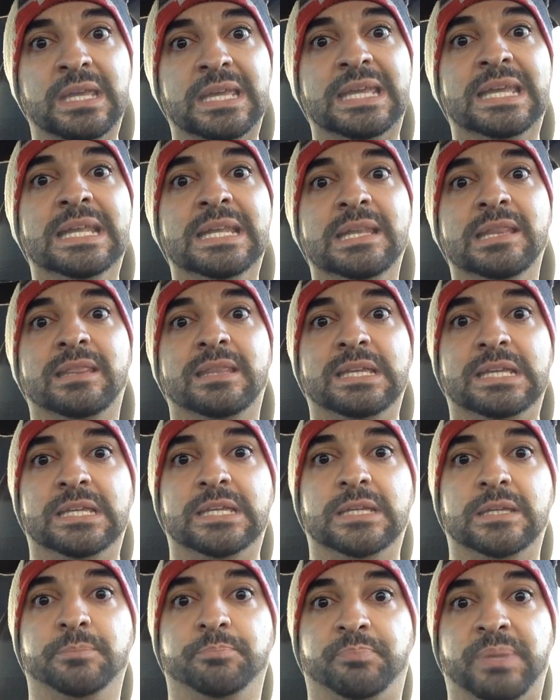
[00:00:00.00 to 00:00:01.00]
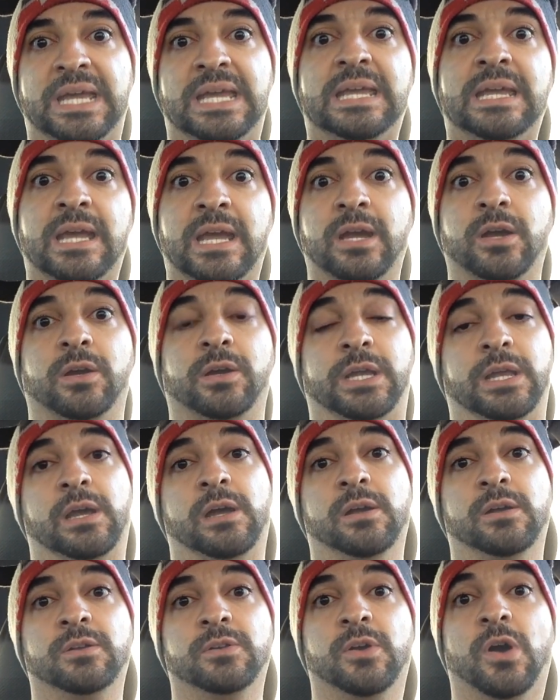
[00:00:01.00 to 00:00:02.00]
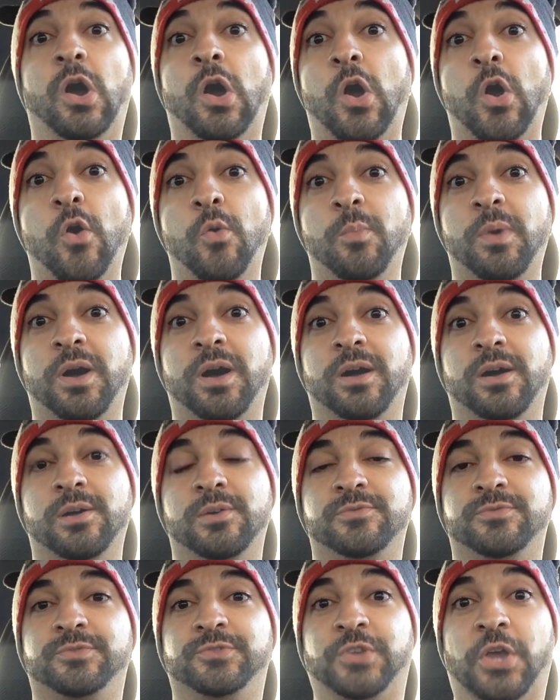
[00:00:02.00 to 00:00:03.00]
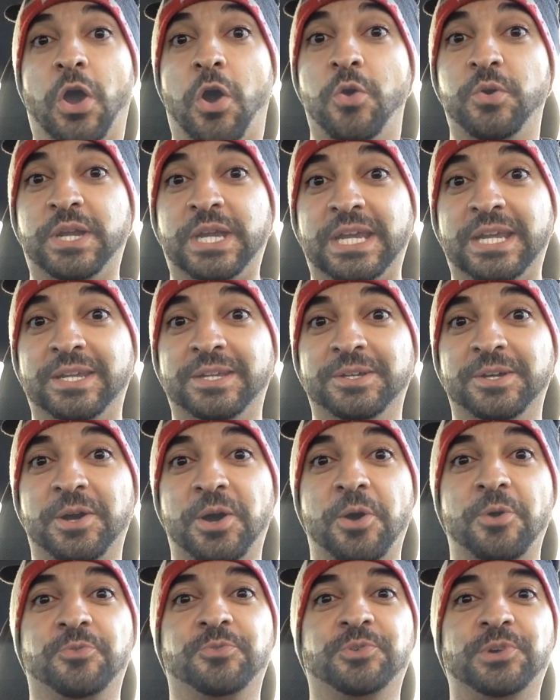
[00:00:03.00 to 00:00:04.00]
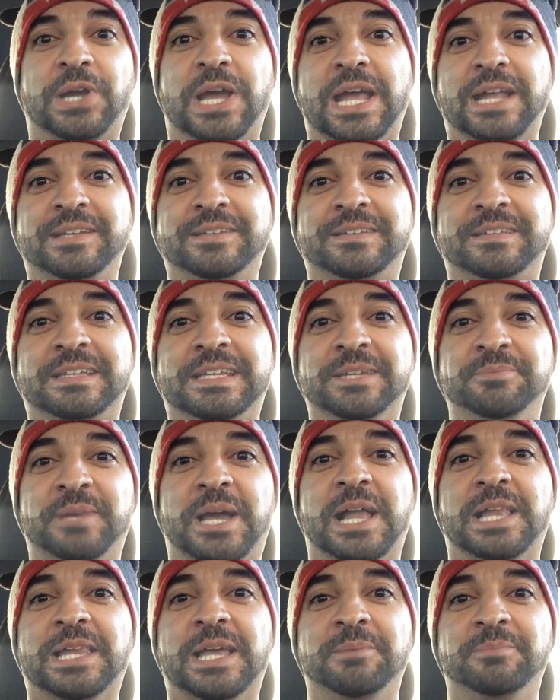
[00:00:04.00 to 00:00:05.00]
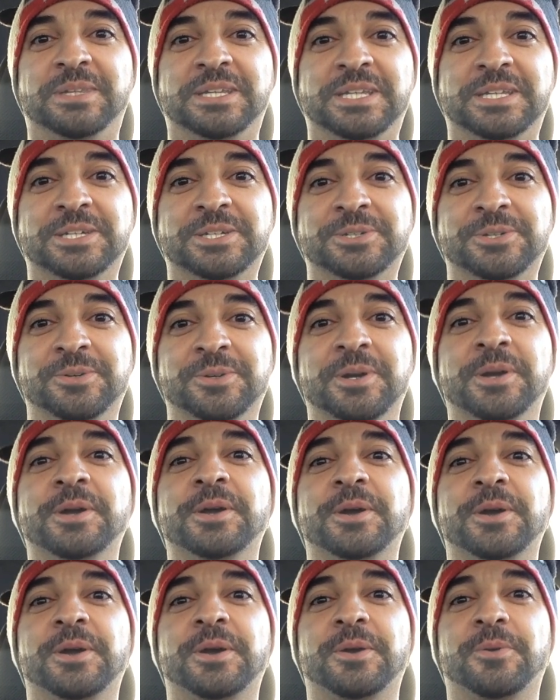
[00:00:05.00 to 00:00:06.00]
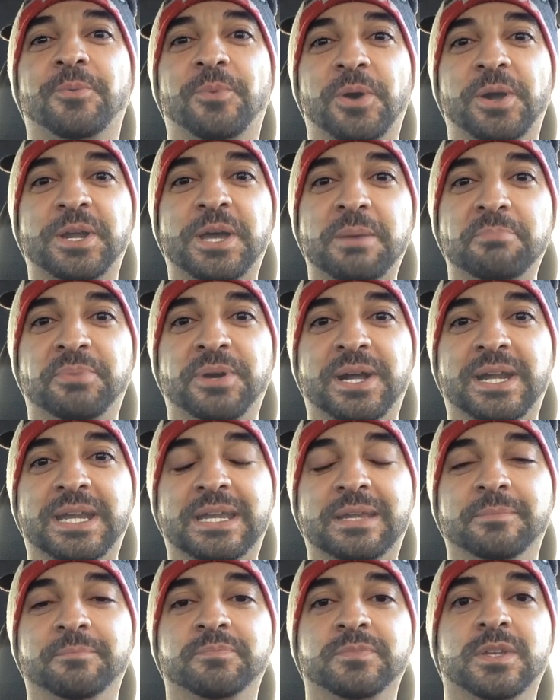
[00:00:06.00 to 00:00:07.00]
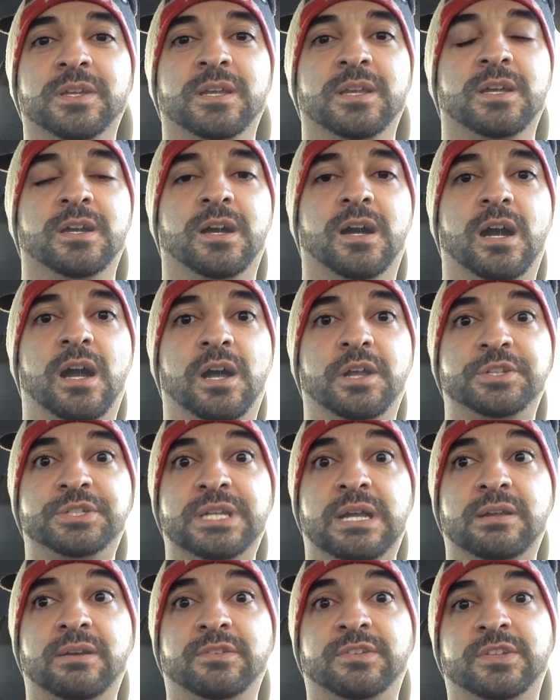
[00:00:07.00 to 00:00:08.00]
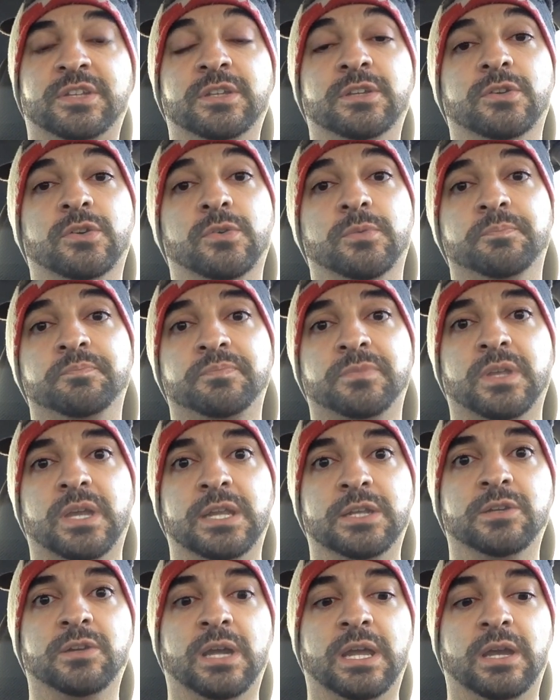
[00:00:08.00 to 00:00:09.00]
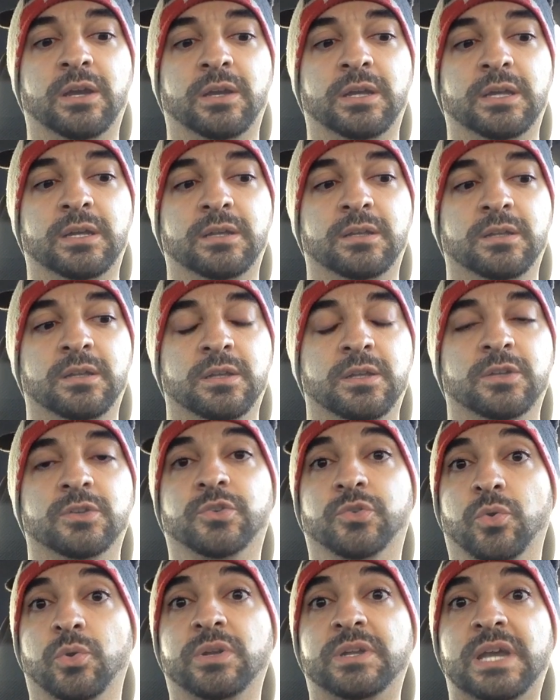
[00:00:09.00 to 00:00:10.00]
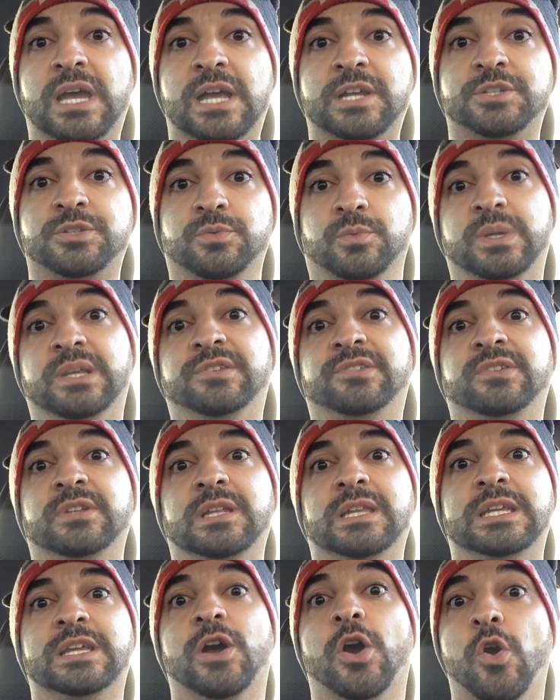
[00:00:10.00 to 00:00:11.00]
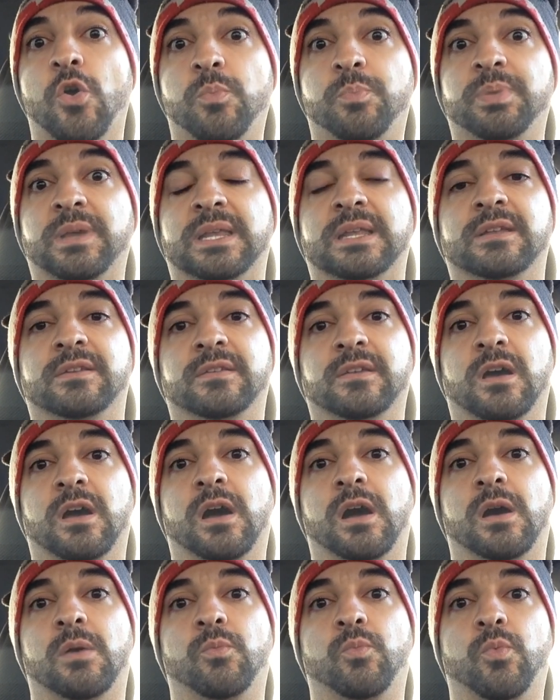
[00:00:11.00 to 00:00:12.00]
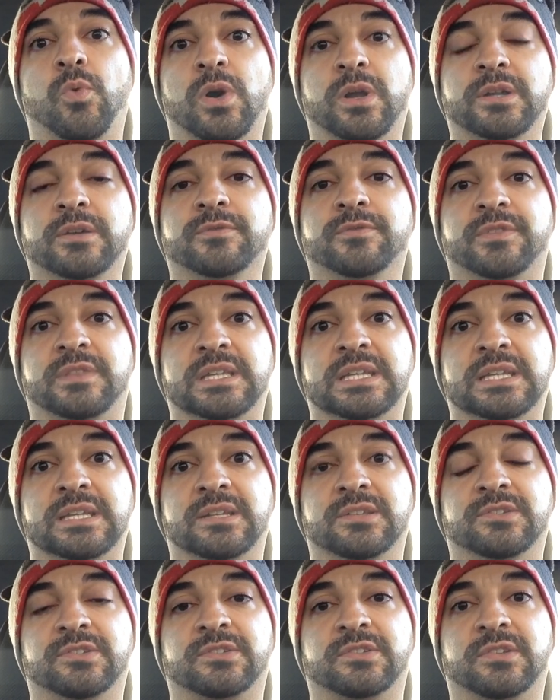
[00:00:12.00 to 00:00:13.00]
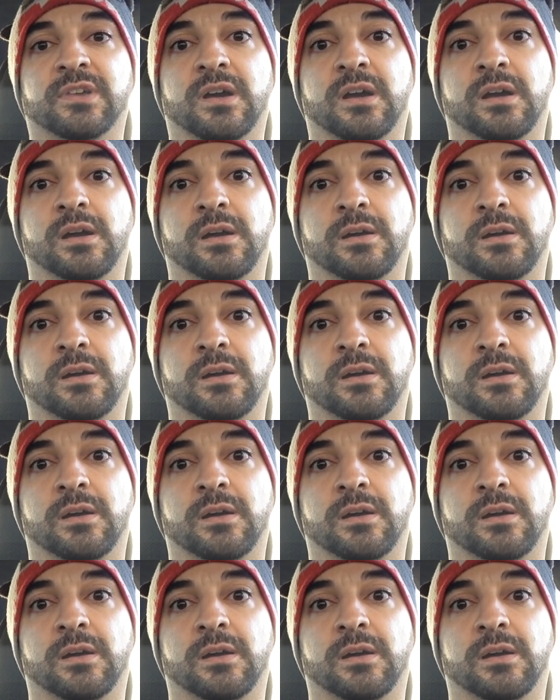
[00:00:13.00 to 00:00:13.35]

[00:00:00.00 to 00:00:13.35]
in the Bay Area, home of Tony over at Team LMDU. What up, buddy? Shout out to you. In your area, DoorDash recently opened one of these